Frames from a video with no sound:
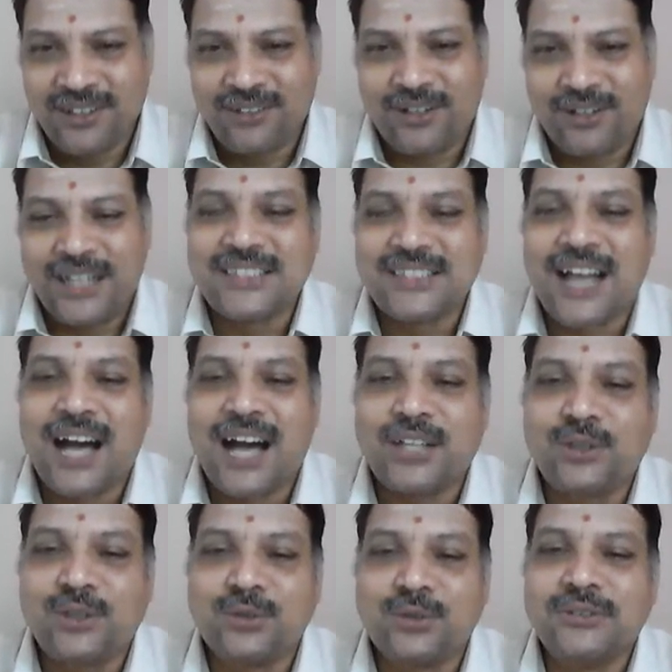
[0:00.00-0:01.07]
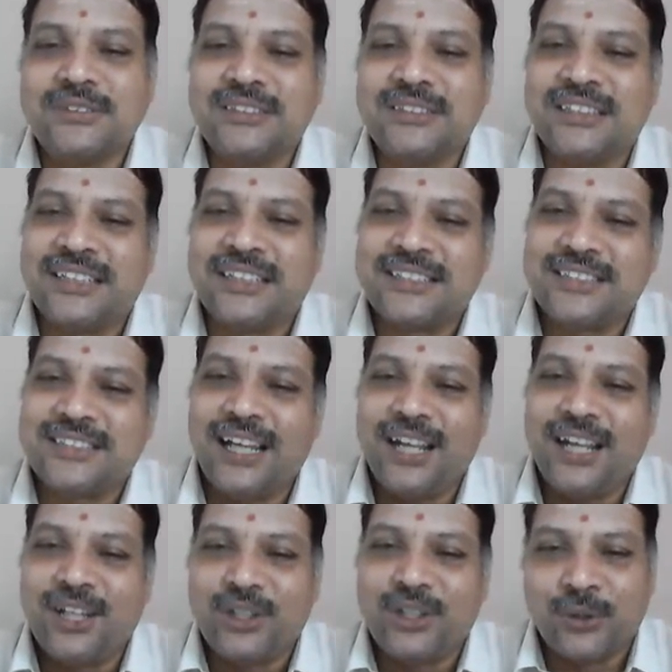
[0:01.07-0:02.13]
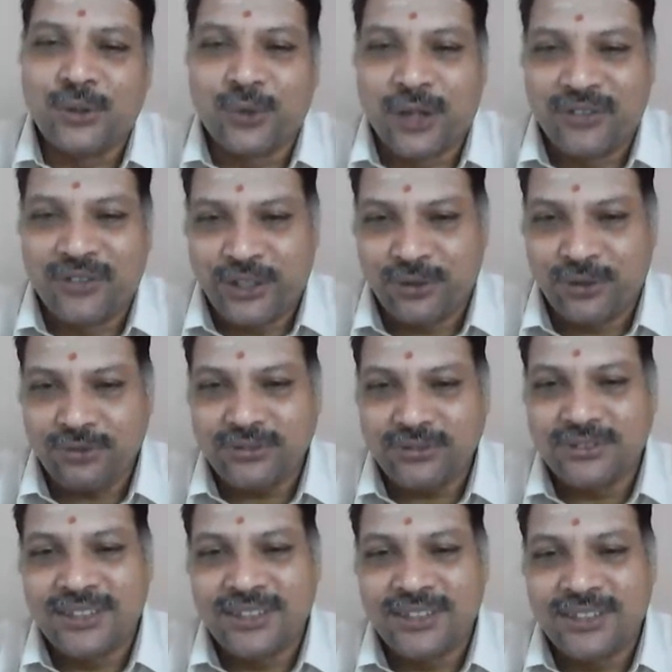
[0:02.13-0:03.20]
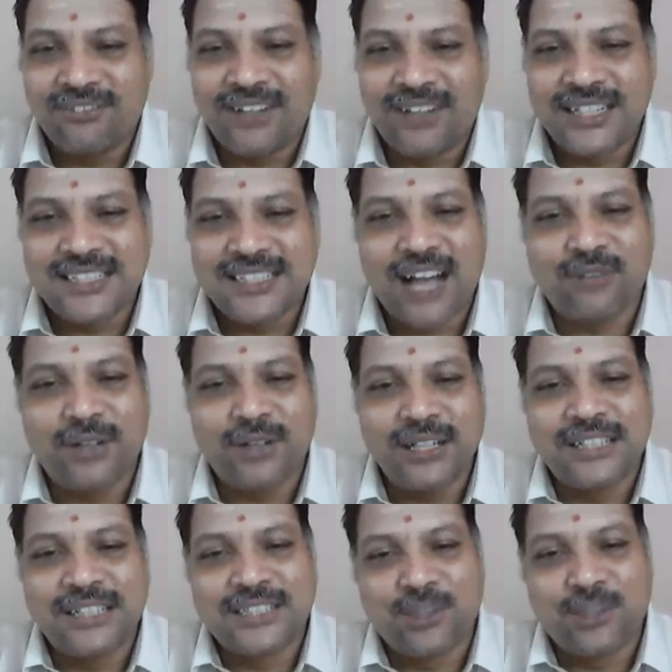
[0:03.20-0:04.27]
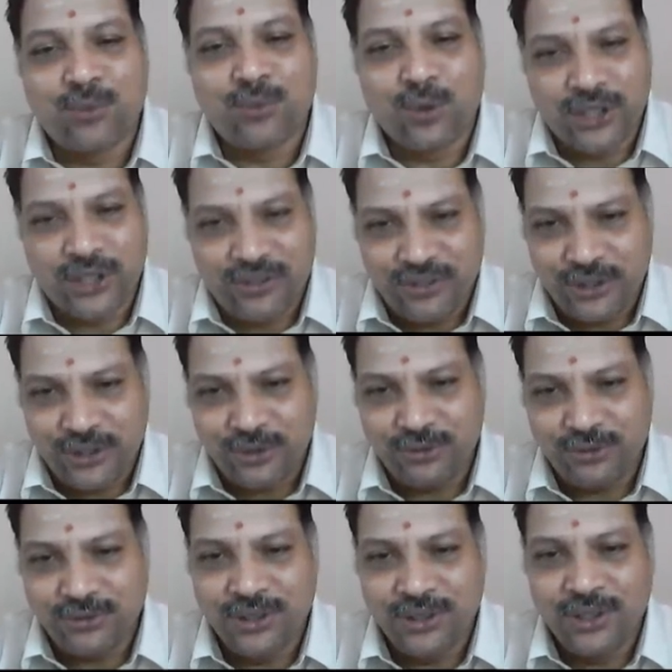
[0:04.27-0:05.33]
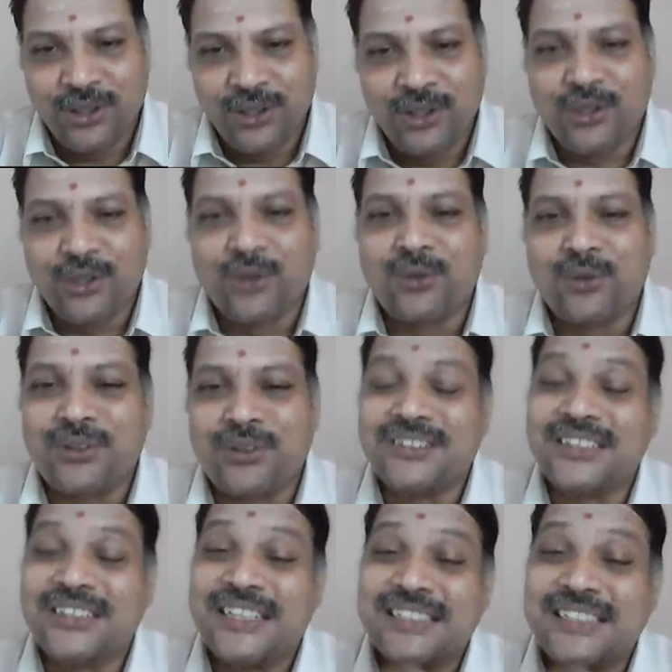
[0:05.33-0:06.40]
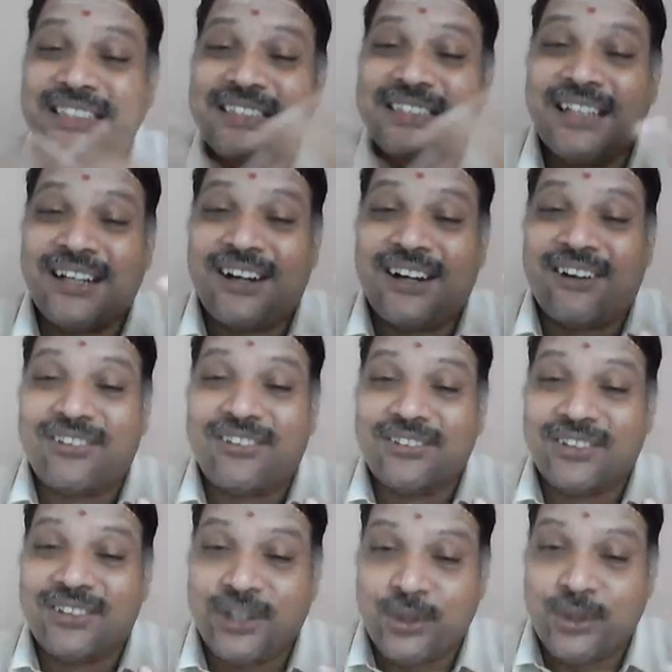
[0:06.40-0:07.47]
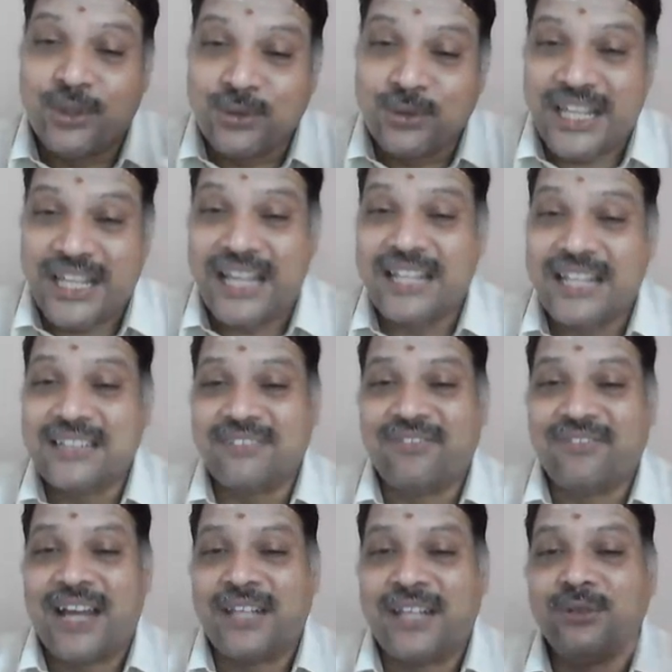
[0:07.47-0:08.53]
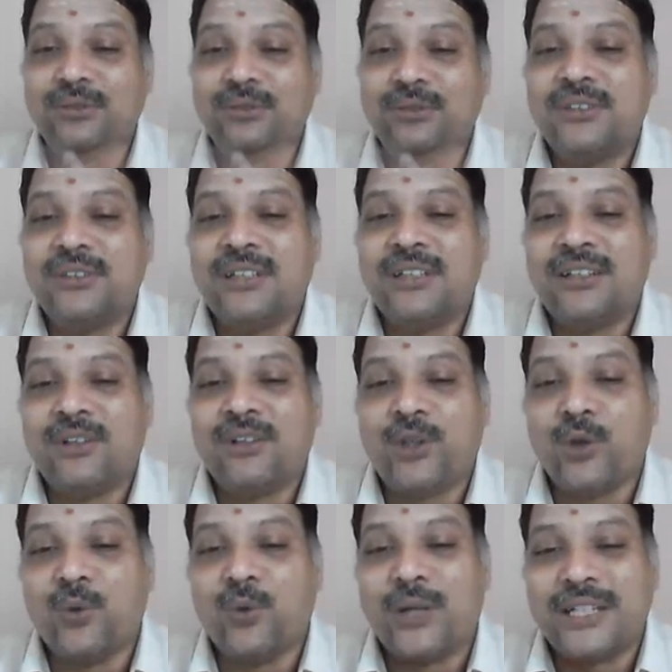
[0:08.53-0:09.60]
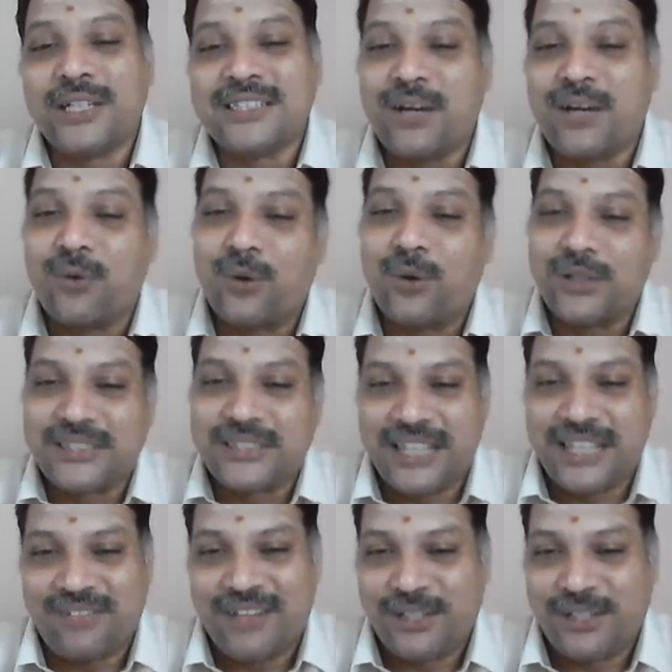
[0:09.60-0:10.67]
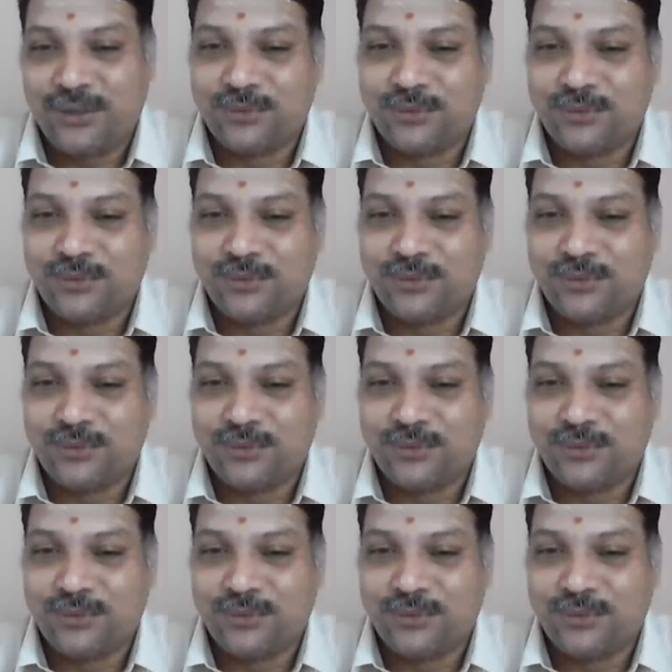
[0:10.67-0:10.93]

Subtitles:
What is R2? It is a new revenue. What is R1? It is a old revenue. Q2 is the new sale value. Q1 is the old sale value.